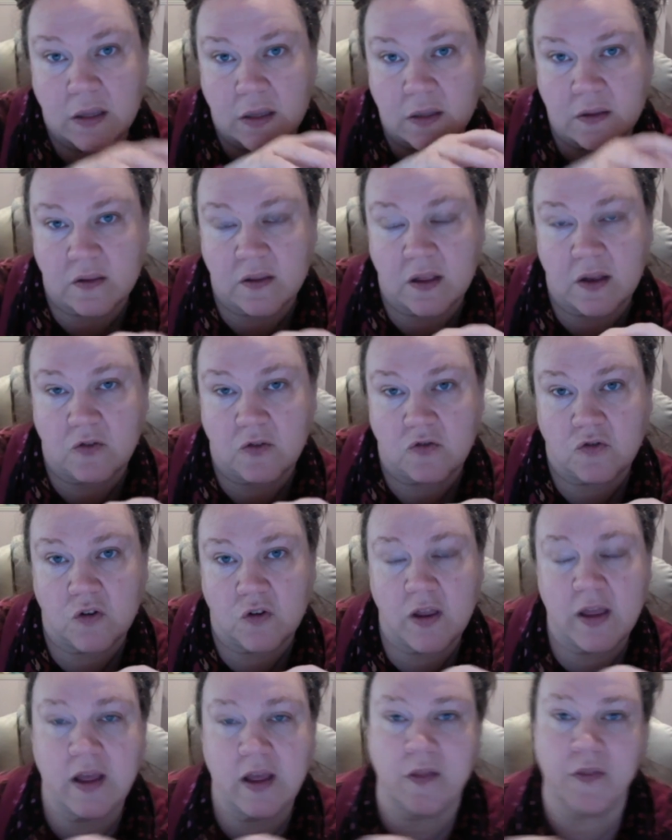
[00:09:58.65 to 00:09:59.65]

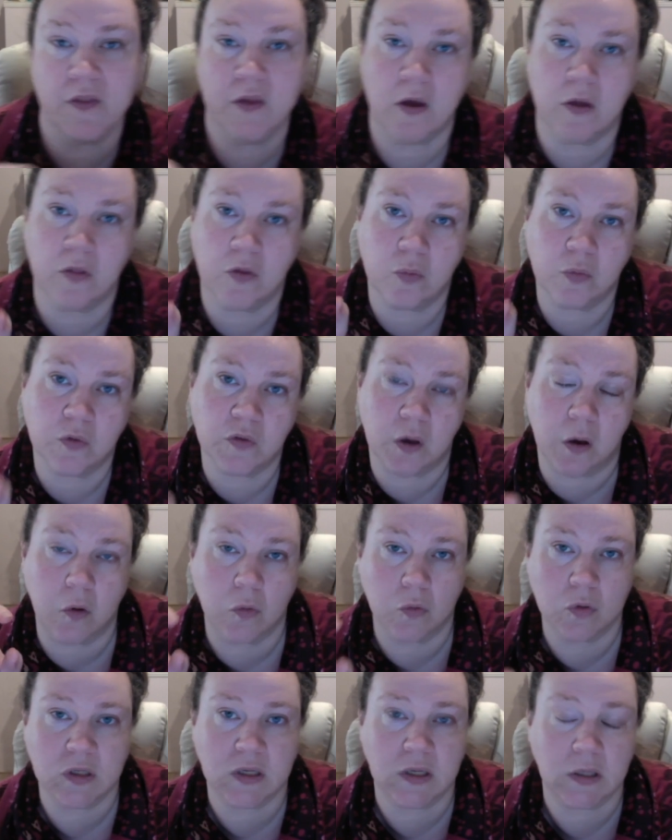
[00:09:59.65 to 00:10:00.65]
centrally, and the other was
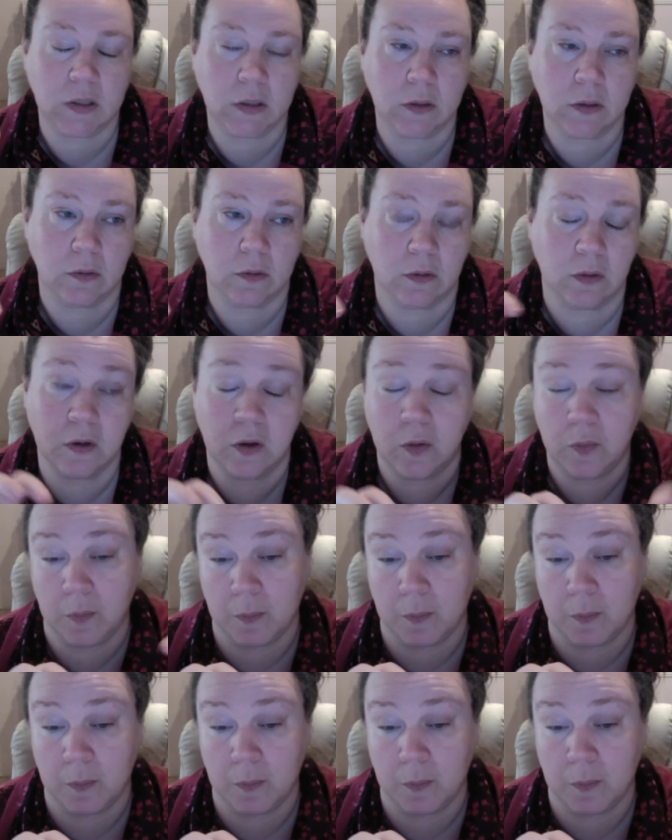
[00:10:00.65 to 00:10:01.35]
holding, you know,